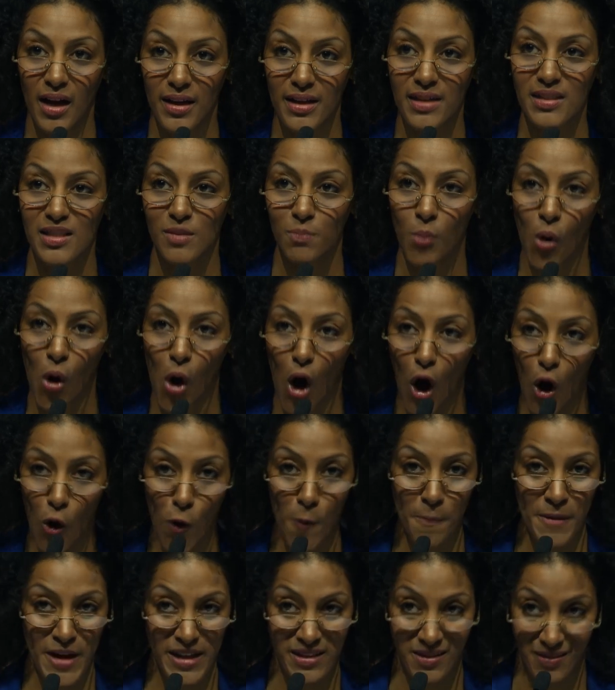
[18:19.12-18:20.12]
is more
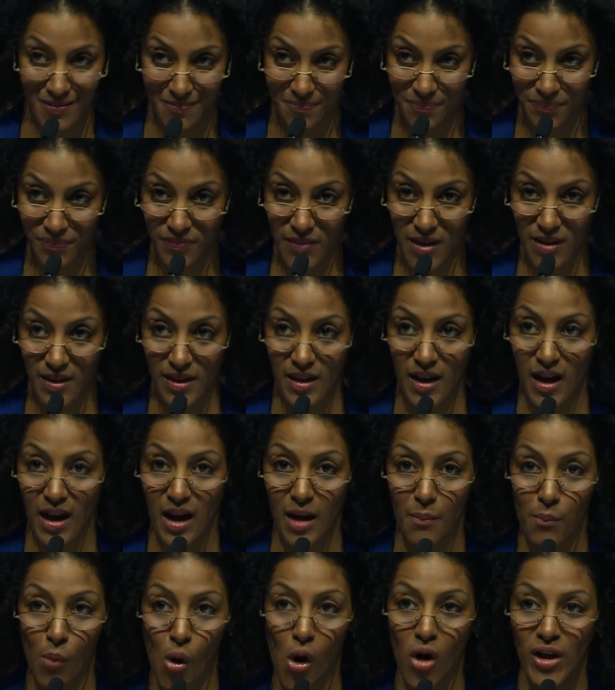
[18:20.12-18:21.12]
open,
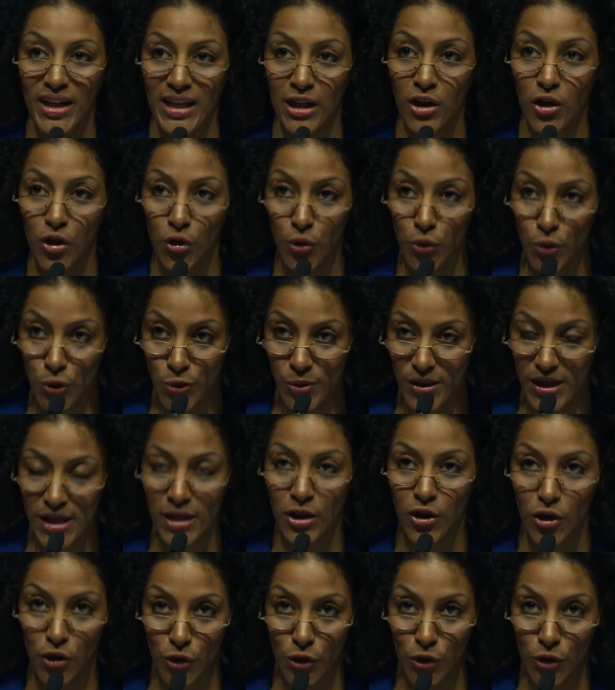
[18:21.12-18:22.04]
more inclusive